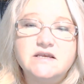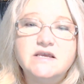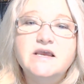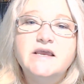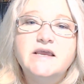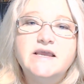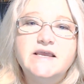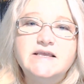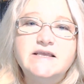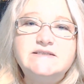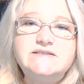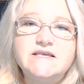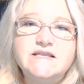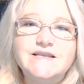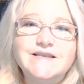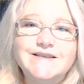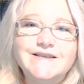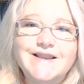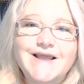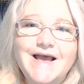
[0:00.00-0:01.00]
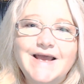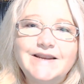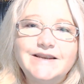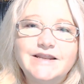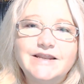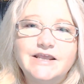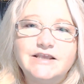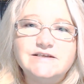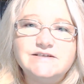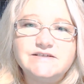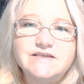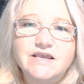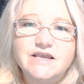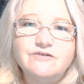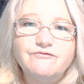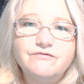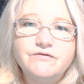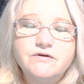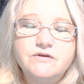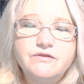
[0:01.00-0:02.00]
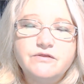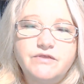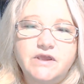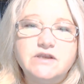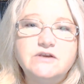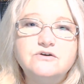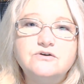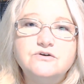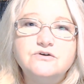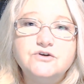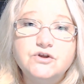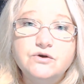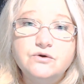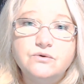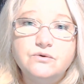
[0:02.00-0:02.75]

It's not a safe thing to do.